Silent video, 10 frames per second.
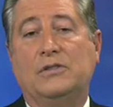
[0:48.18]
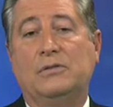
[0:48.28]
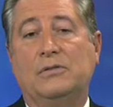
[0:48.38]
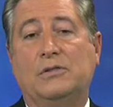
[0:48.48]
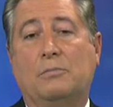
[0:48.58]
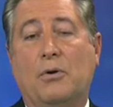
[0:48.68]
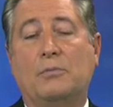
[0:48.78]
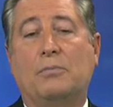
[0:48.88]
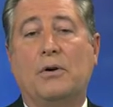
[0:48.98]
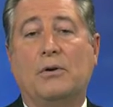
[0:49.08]
Student
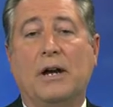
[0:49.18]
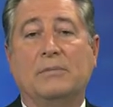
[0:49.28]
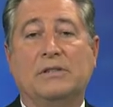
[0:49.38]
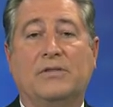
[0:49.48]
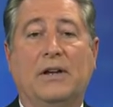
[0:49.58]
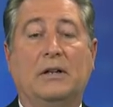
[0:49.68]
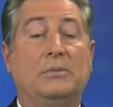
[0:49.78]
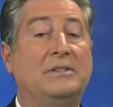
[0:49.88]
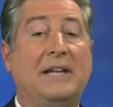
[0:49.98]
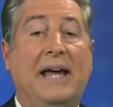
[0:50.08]
Support Program is
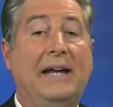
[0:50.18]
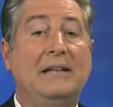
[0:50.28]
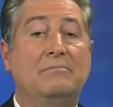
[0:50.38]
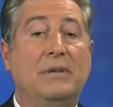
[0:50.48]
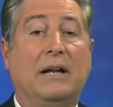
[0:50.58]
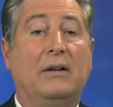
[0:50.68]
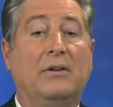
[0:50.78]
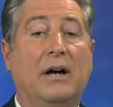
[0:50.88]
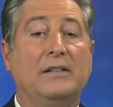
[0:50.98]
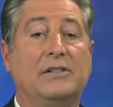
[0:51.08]
available to any middle
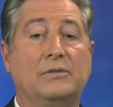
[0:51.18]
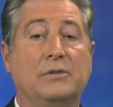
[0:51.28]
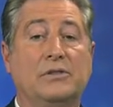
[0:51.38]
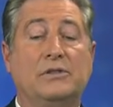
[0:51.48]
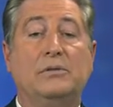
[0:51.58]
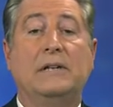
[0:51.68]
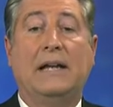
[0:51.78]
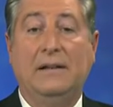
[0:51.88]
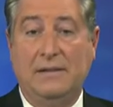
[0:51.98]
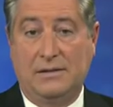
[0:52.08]
or high school
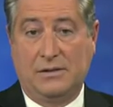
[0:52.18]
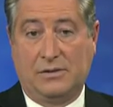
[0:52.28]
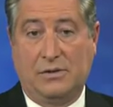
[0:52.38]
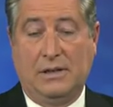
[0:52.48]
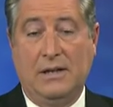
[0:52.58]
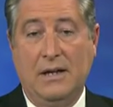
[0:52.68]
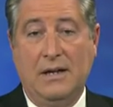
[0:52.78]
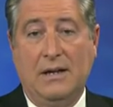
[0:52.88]
student in the district.